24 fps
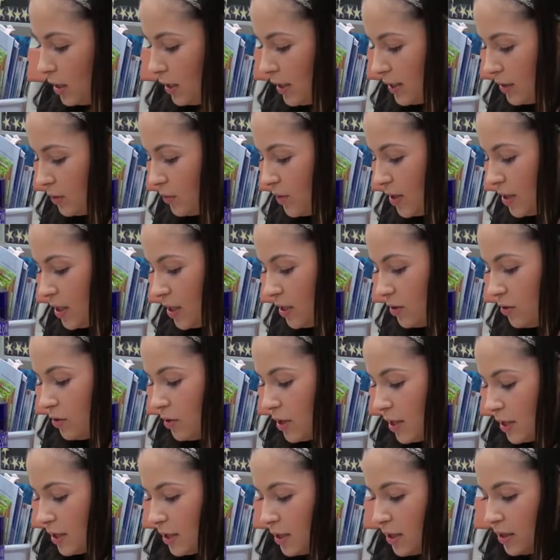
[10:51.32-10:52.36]
Let's read these two
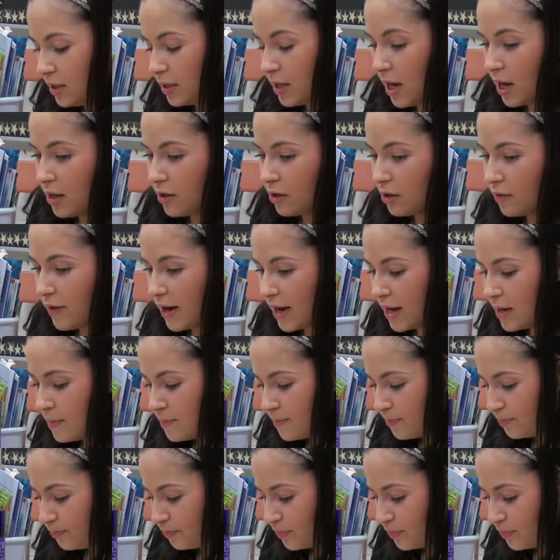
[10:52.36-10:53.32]
sentences together. Ready?